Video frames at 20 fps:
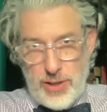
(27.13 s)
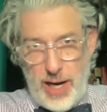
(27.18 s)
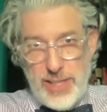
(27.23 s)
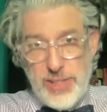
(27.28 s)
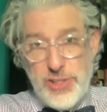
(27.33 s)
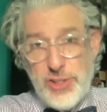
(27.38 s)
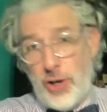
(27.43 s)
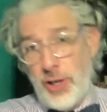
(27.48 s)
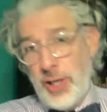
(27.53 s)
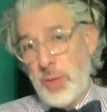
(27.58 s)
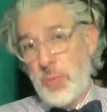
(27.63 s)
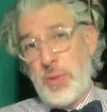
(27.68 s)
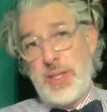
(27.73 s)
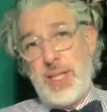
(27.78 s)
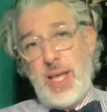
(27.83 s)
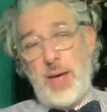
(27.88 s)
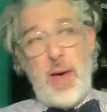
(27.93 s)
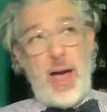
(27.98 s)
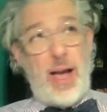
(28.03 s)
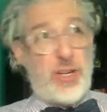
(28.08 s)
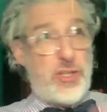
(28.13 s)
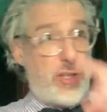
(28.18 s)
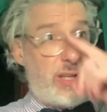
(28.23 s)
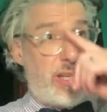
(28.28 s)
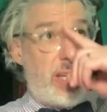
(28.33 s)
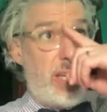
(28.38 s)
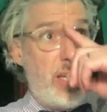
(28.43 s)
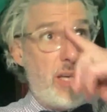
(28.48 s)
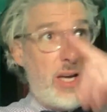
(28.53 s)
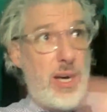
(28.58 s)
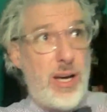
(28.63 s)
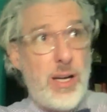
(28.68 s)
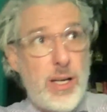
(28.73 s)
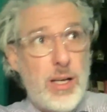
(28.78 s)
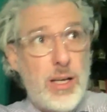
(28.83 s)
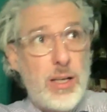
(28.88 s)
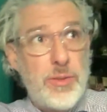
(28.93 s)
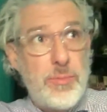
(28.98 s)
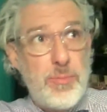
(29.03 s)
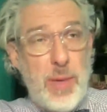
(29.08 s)
I started with them actually
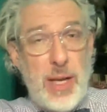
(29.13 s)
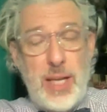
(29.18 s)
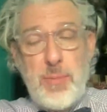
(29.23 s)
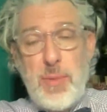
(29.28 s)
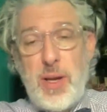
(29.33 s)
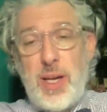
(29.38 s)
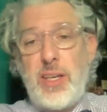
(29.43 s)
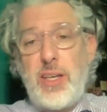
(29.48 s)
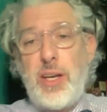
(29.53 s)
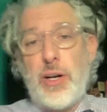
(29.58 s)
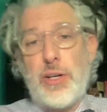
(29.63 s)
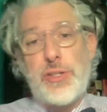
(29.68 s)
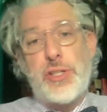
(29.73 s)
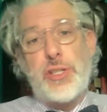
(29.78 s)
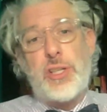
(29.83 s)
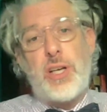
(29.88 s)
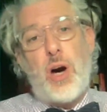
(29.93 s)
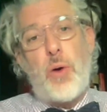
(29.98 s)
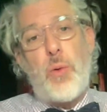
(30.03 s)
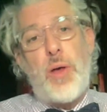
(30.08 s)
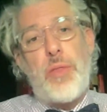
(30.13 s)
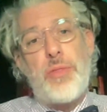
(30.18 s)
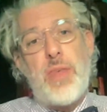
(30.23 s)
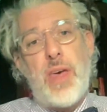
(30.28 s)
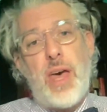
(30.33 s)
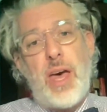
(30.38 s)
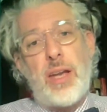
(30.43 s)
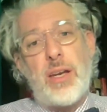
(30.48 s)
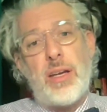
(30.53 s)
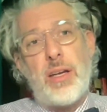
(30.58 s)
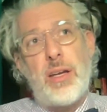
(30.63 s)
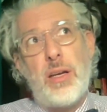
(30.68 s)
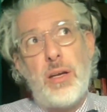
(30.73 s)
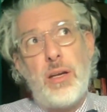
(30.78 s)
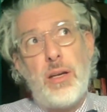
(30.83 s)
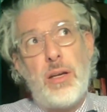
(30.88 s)
many years ago, and then